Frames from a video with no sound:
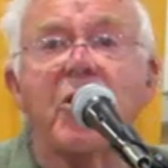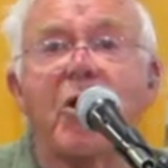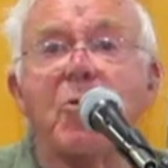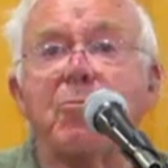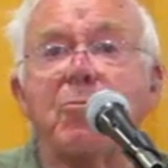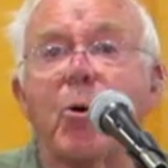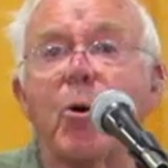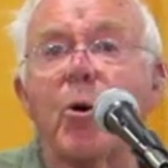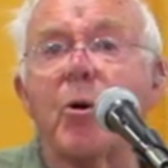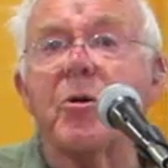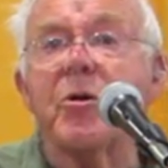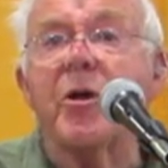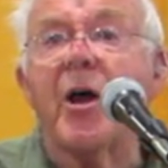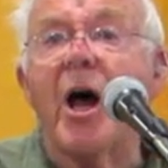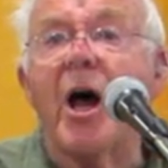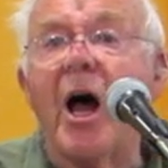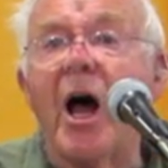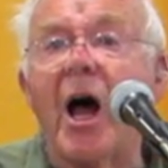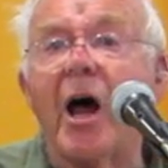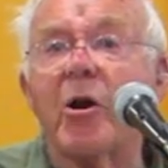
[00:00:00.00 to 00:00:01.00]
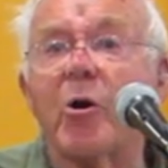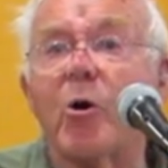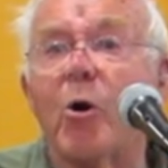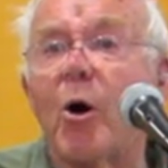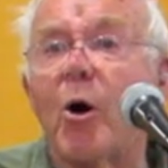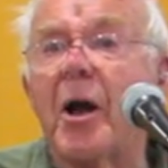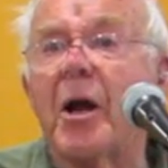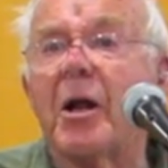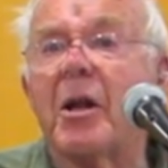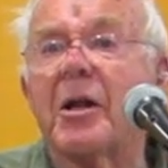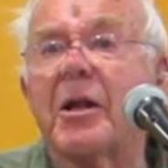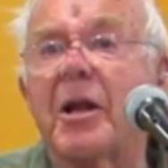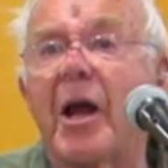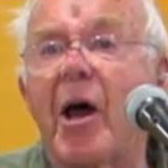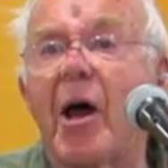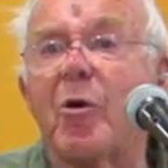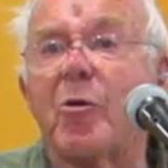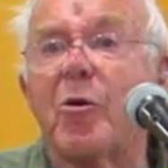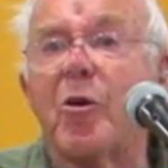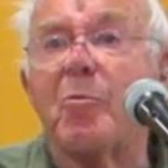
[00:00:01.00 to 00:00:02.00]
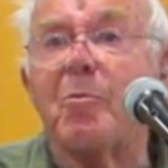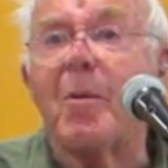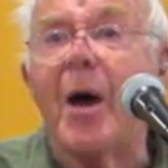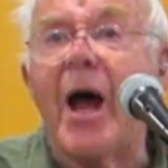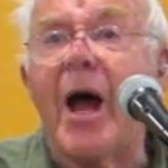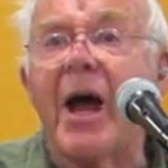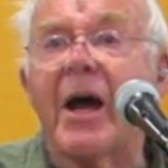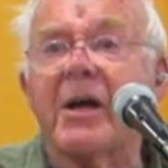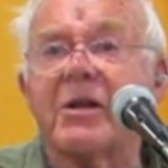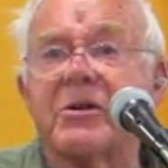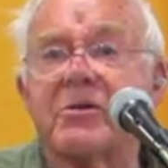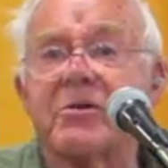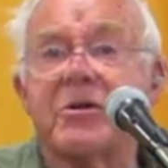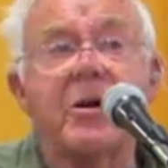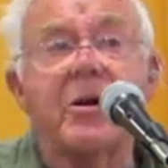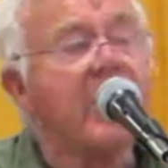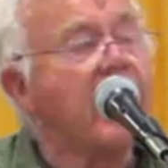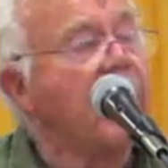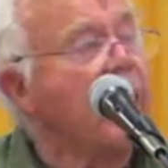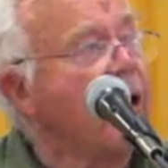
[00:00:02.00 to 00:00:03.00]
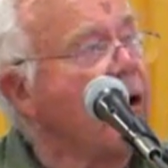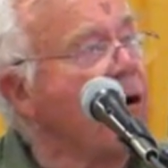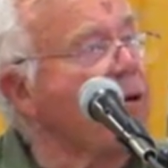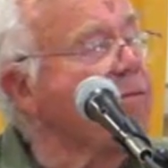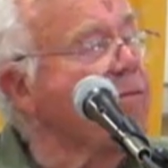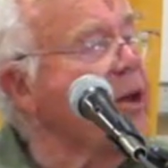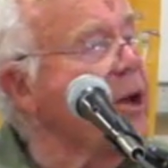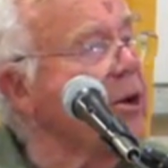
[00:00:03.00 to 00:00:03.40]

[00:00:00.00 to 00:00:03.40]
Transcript: they poured the hot oil down the backs of